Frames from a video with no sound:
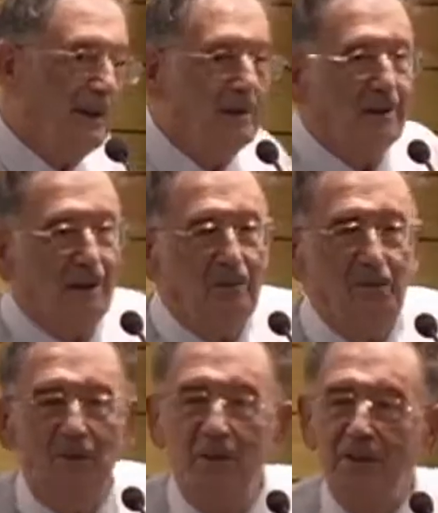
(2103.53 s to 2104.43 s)
I come
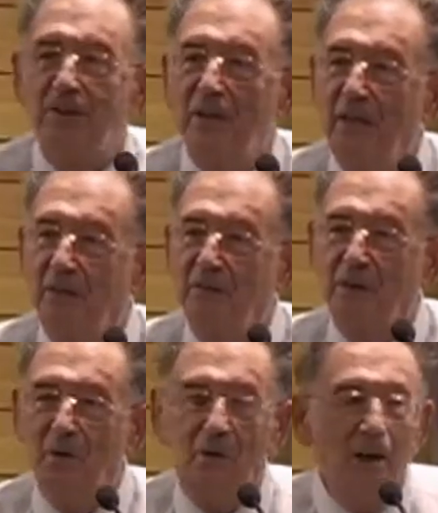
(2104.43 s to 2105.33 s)
from Israel
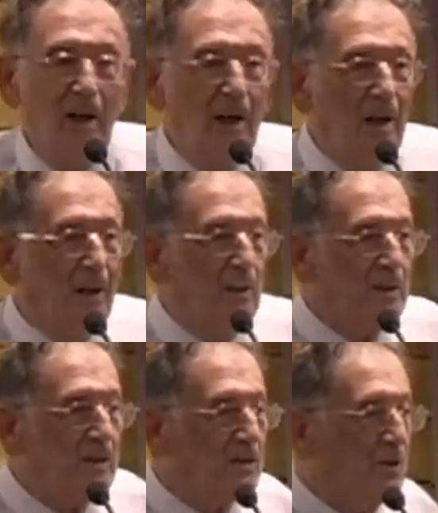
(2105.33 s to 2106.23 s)
after all,
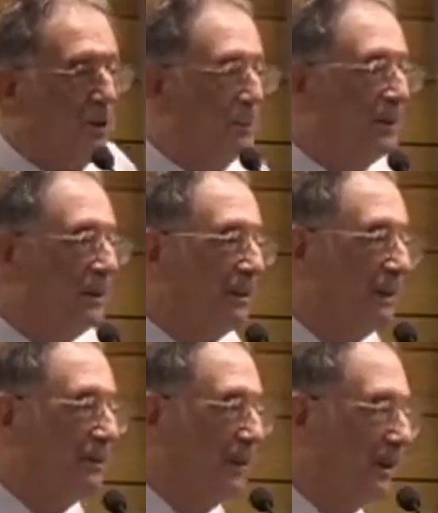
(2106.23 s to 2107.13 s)
with a
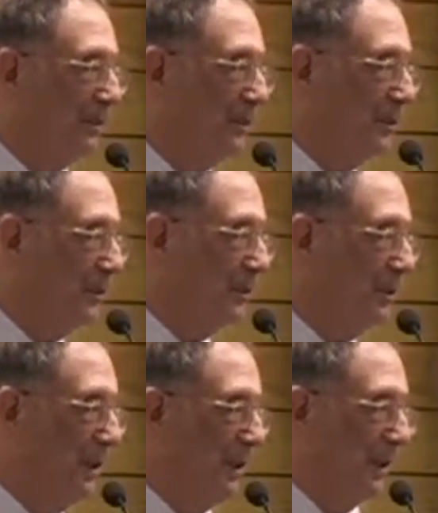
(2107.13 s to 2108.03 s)
scorpion in front of
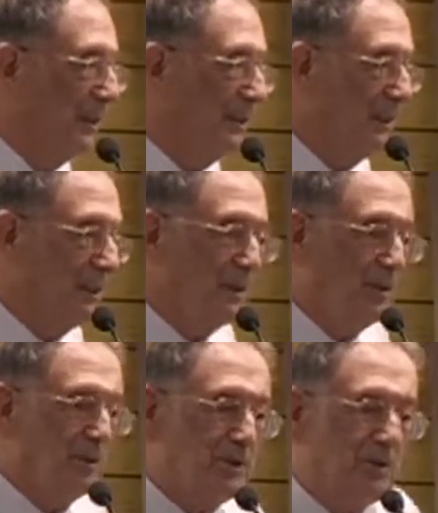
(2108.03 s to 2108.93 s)
you, and there's a
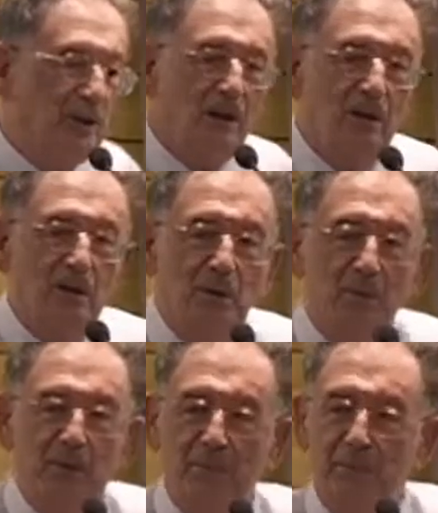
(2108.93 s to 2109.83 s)
huge fellow
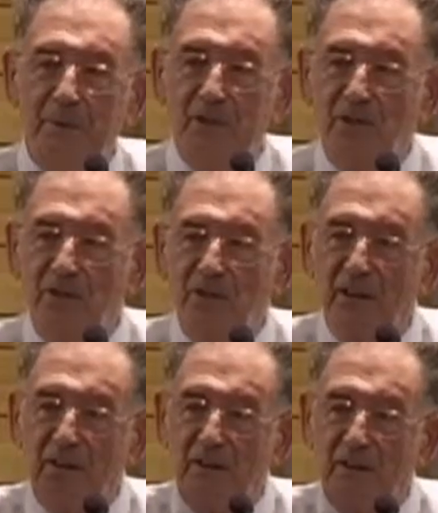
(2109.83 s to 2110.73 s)
with a big
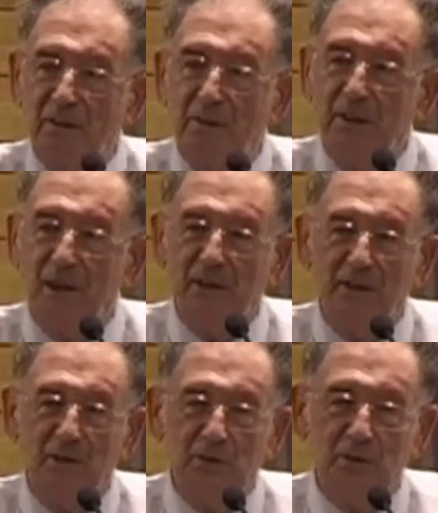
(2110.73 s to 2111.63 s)
stick
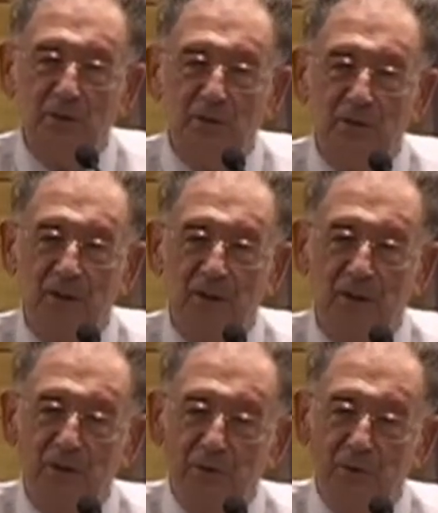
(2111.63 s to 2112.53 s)
behind you
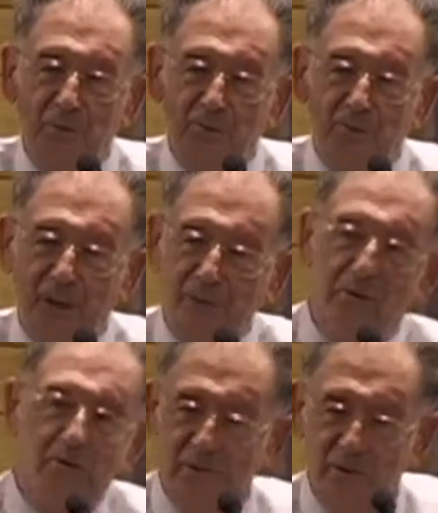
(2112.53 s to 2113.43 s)
ready to
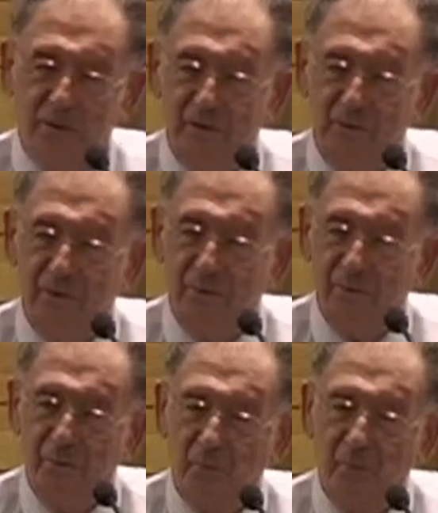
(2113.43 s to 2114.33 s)
pounce on
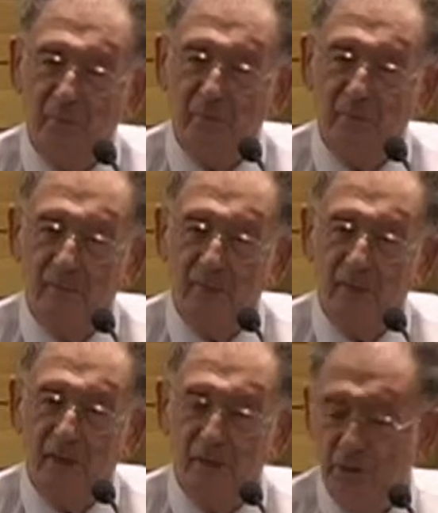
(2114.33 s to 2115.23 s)

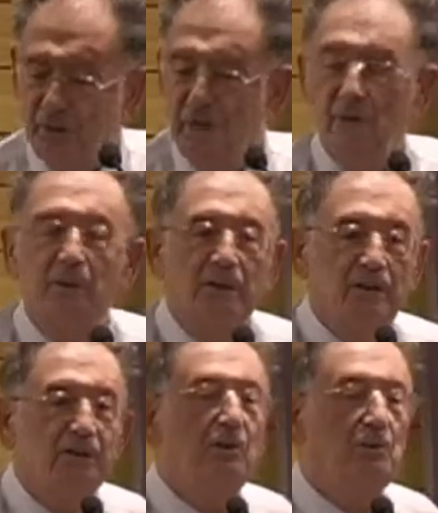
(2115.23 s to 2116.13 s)
you. And you deal with
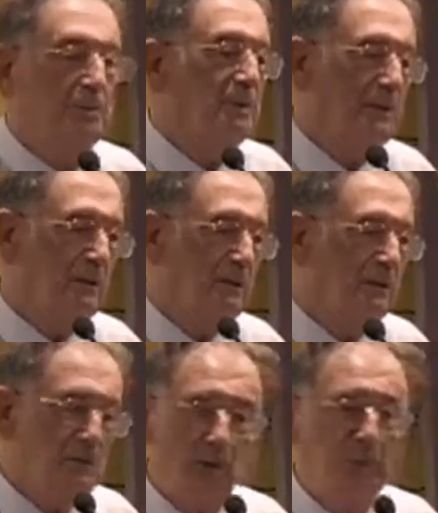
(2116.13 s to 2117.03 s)
a scorpion.
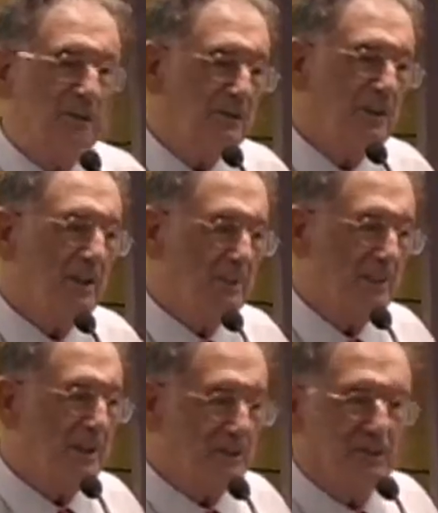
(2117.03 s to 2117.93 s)
The scorpion is very
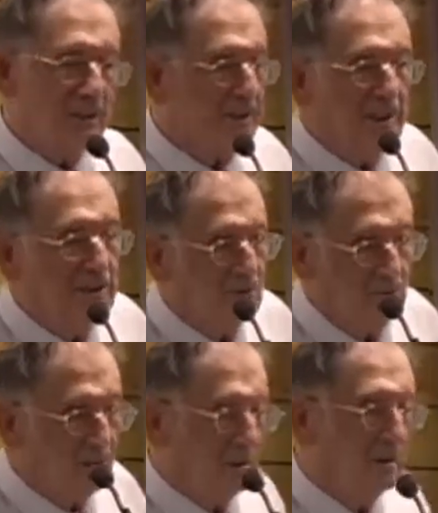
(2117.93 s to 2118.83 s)
unpleasant, very
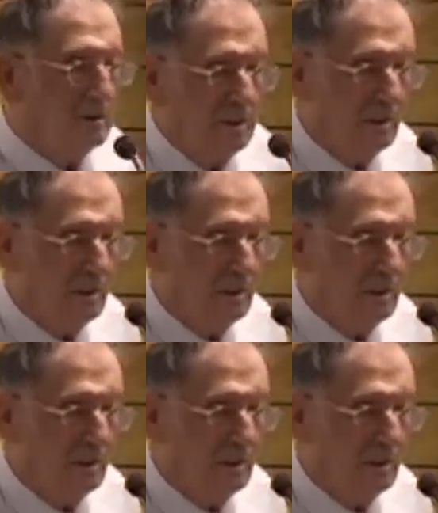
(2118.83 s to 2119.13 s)
dangerous.